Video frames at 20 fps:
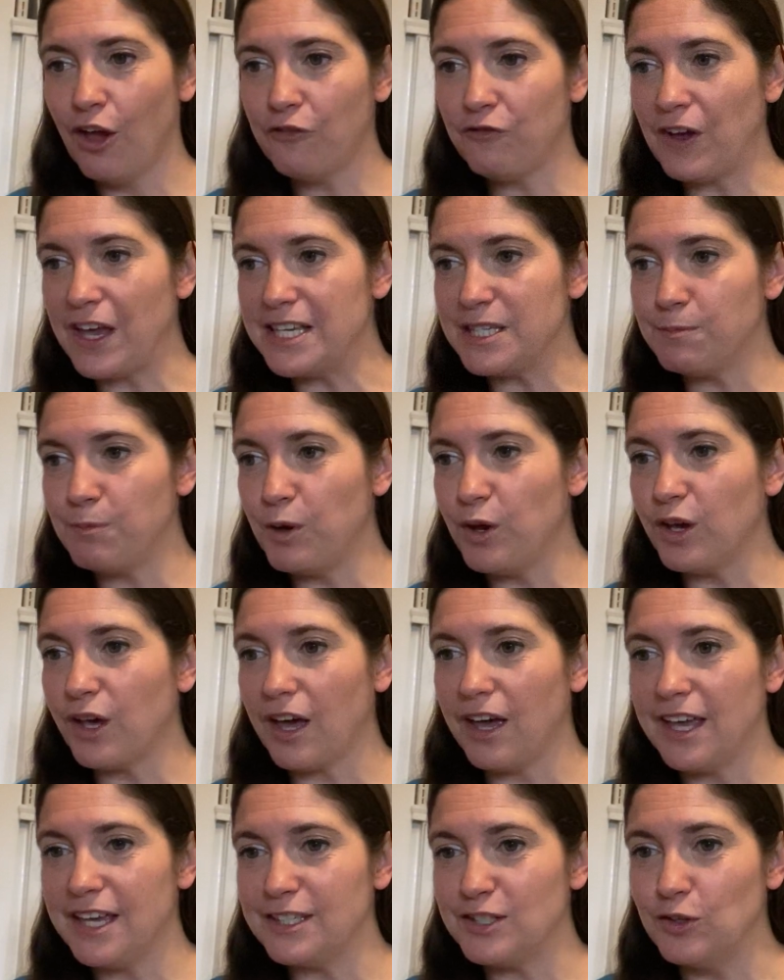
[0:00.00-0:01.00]
Facebook
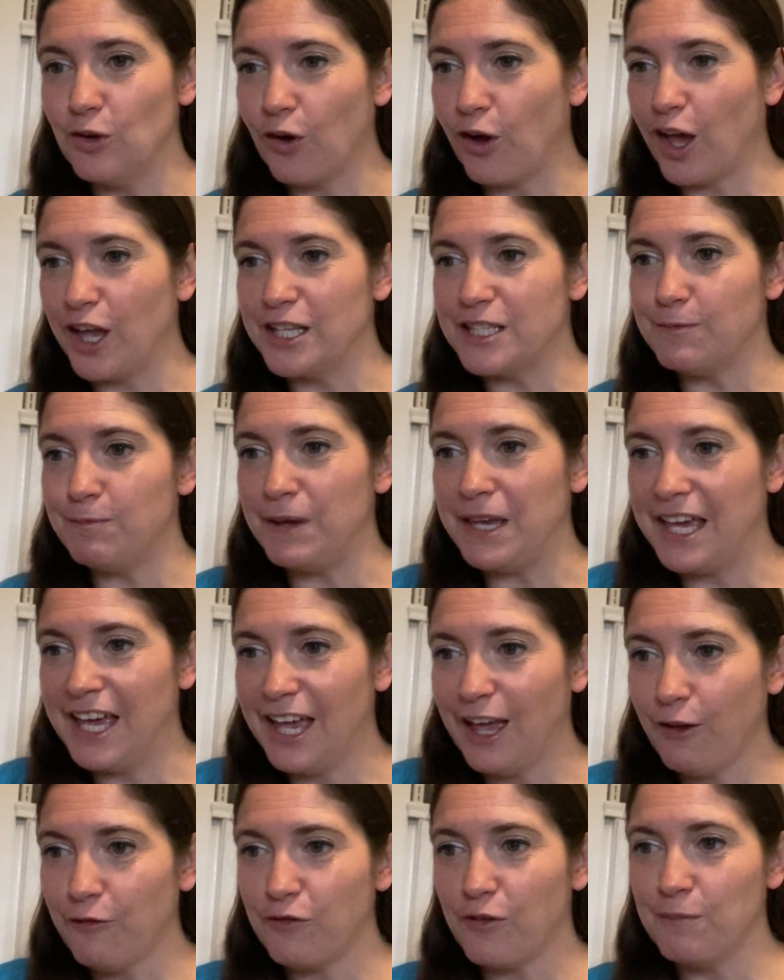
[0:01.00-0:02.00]
is not going to be
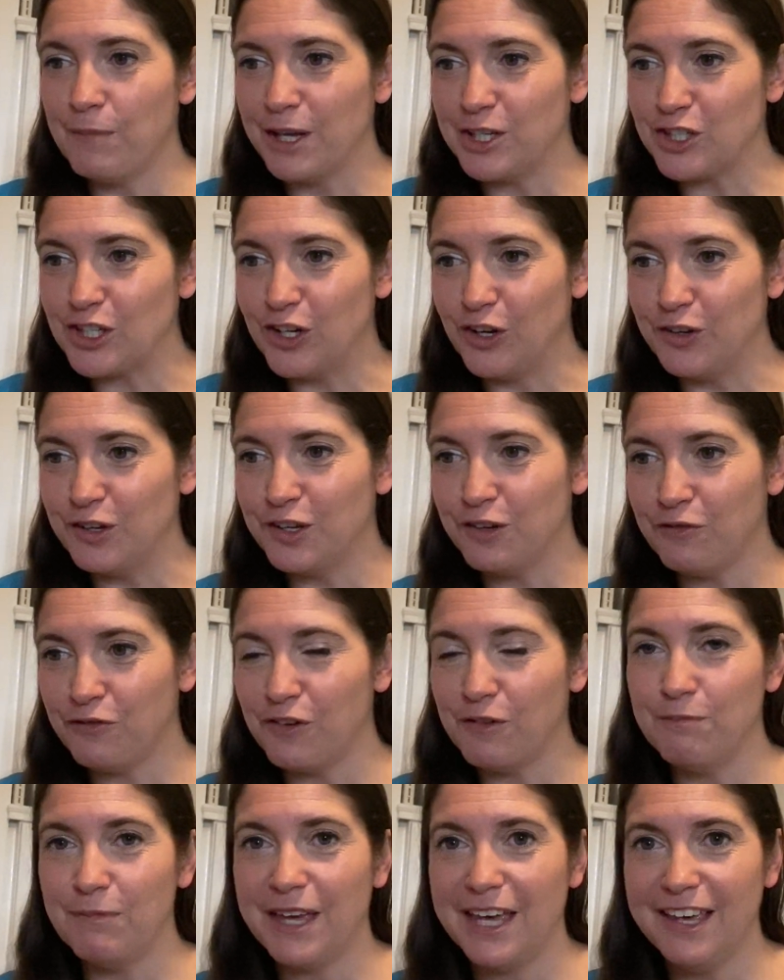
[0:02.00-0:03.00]
here for much longer
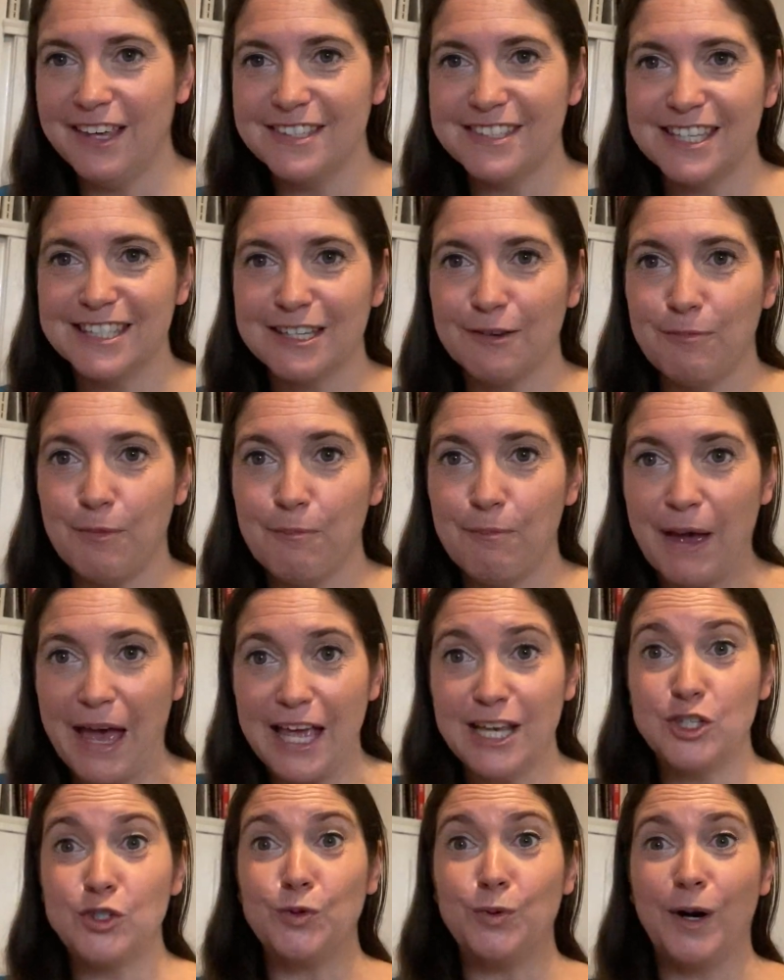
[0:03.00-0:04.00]
for me, since I've been
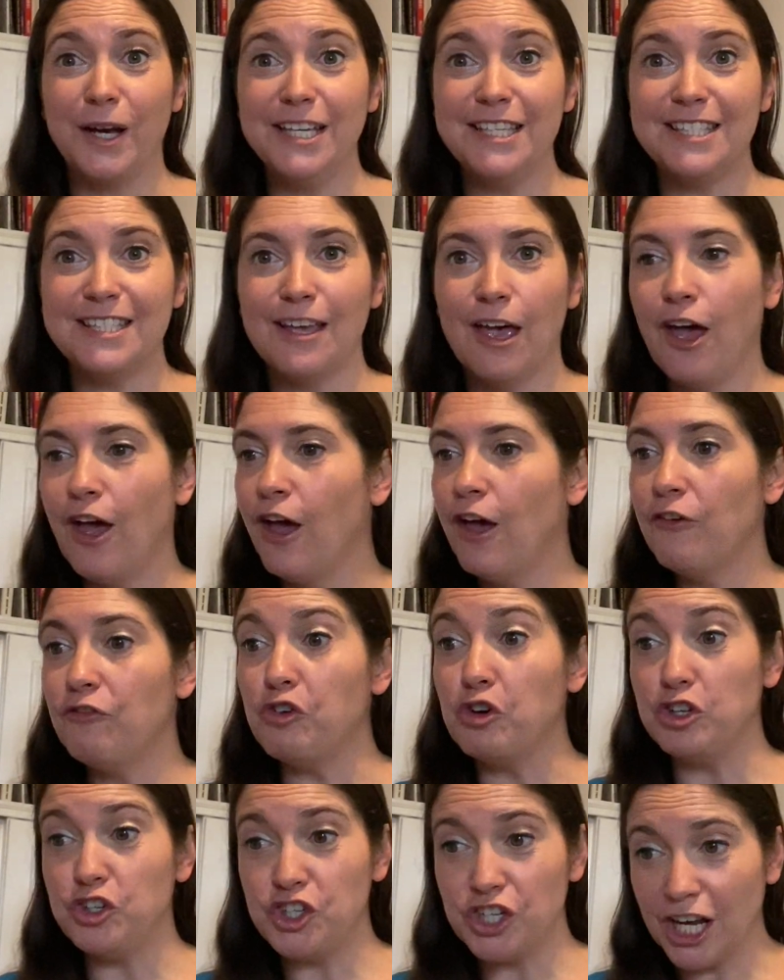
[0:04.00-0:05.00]
banned twice
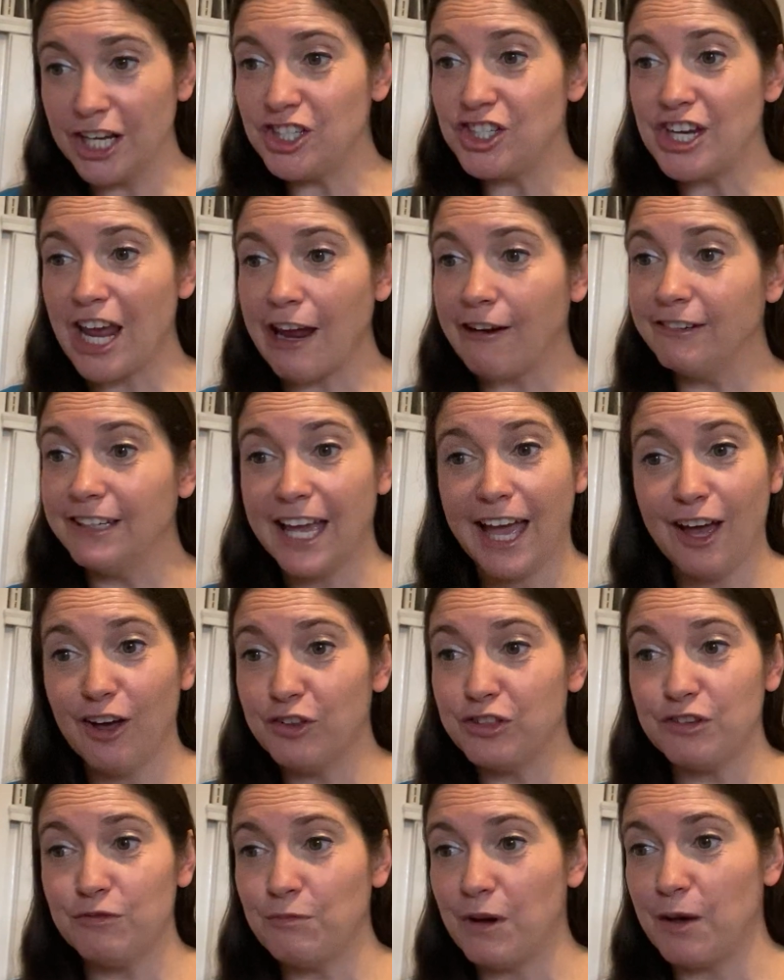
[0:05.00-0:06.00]
for just sharing
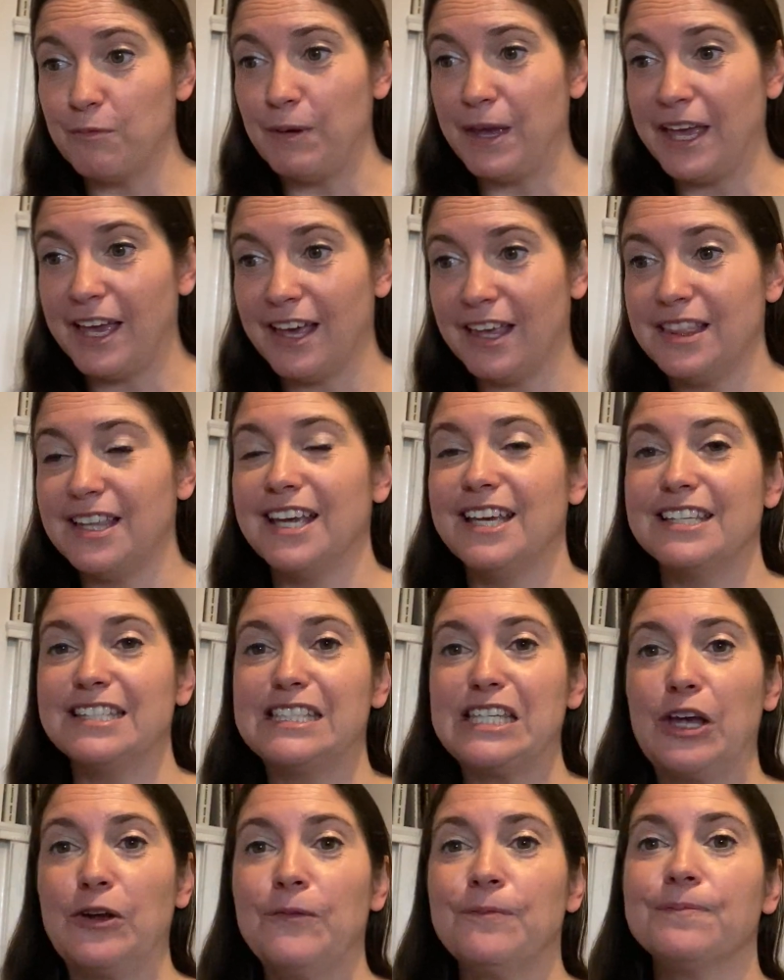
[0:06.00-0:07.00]
health and well-being things.
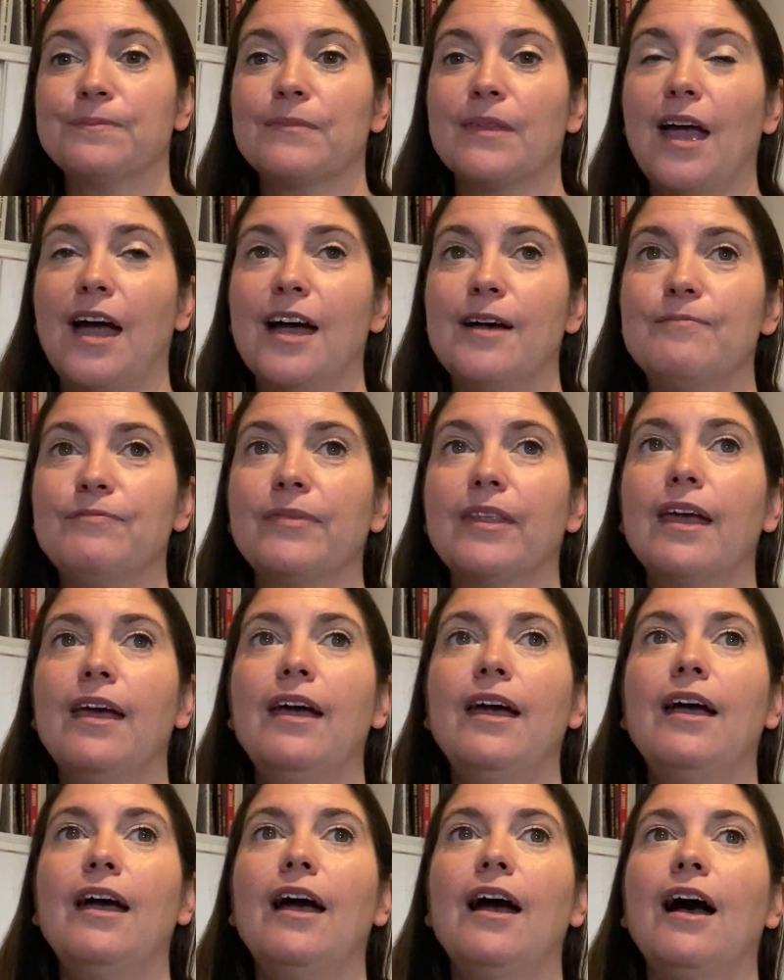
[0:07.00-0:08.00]
So
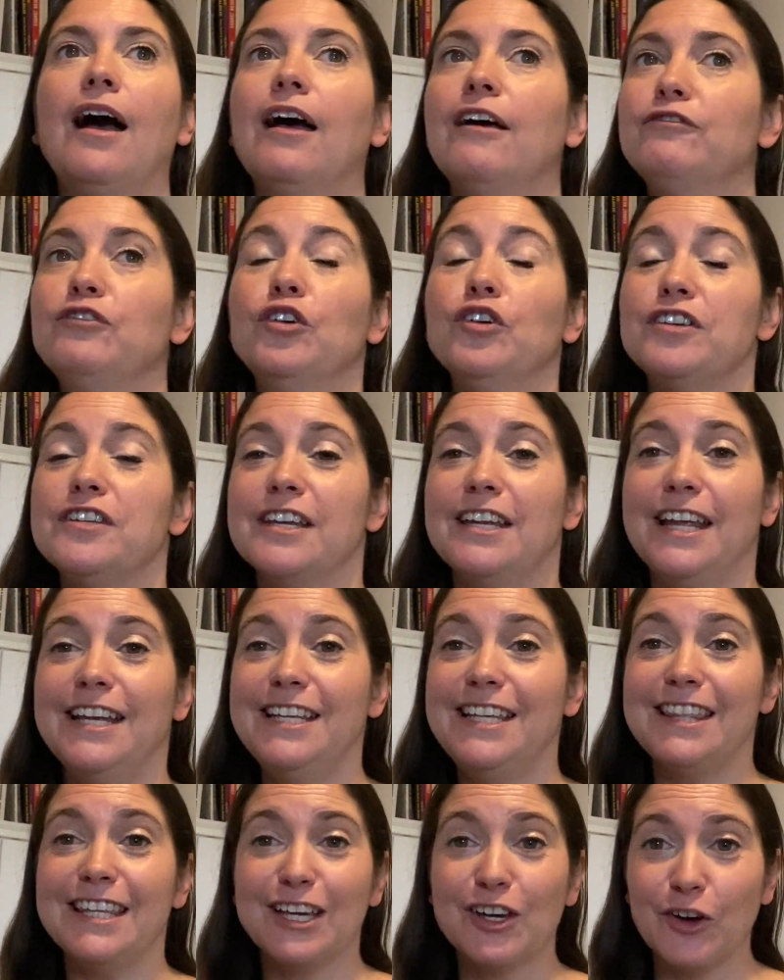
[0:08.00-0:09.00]
I've not done
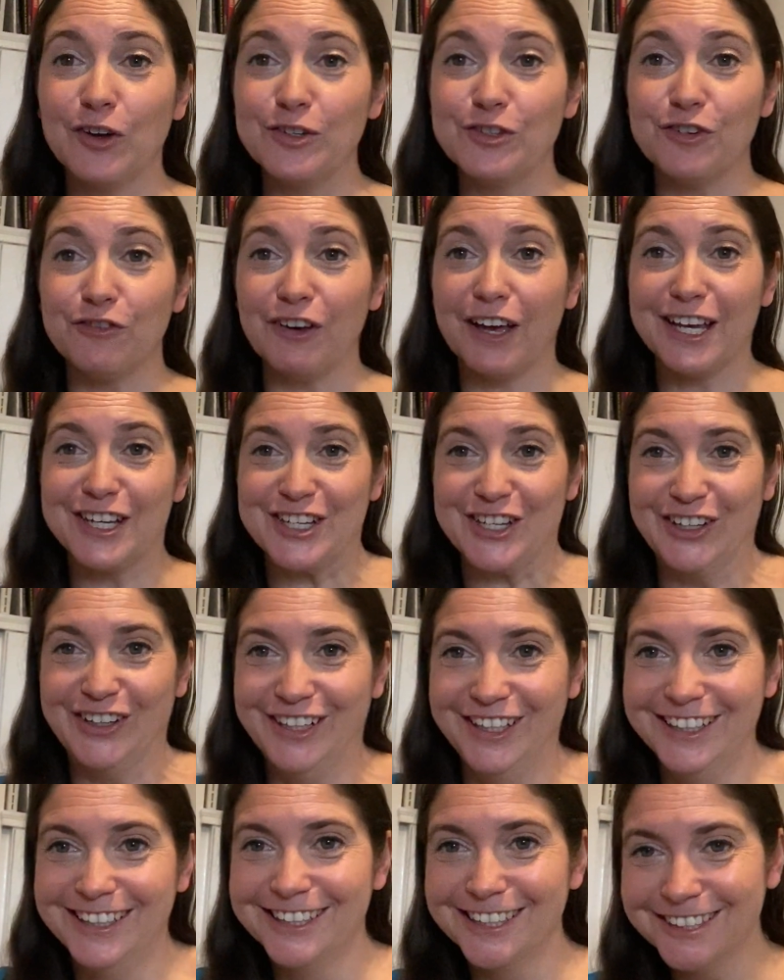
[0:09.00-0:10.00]
anything controversial